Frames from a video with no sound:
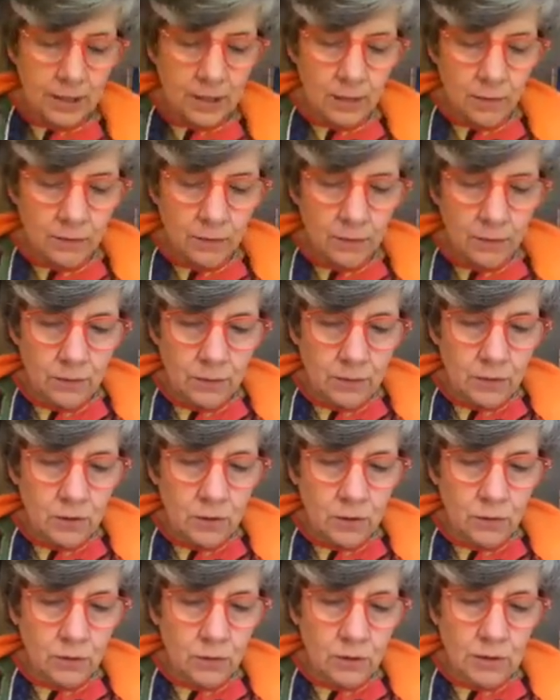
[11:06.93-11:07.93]
So
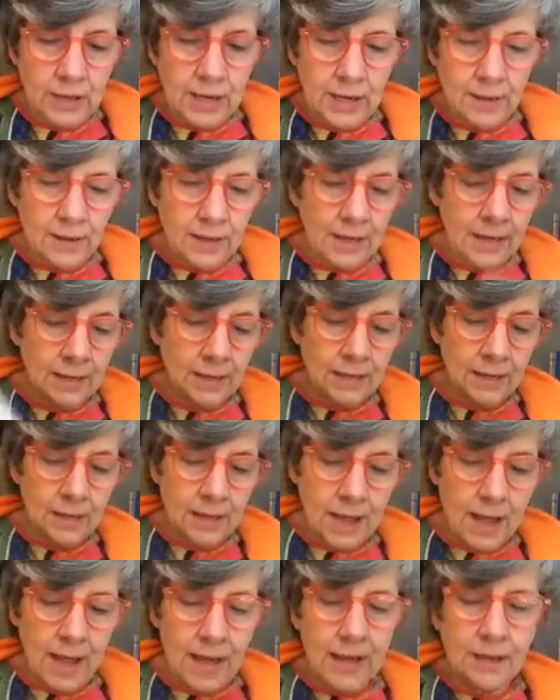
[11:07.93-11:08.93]
to get
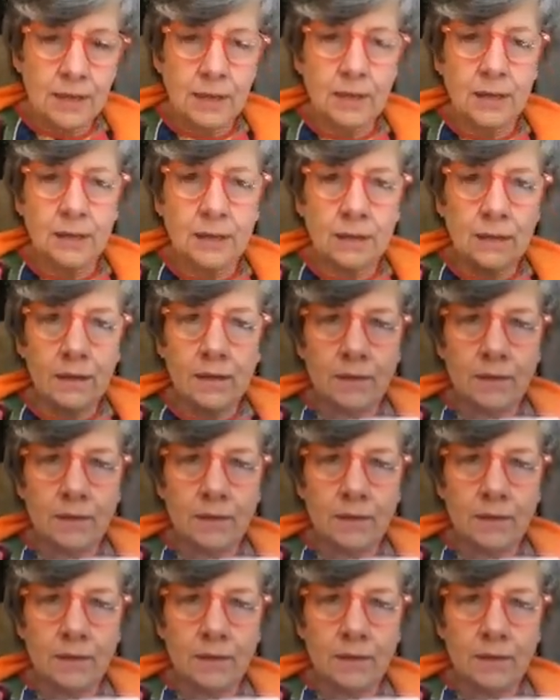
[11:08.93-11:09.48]
this and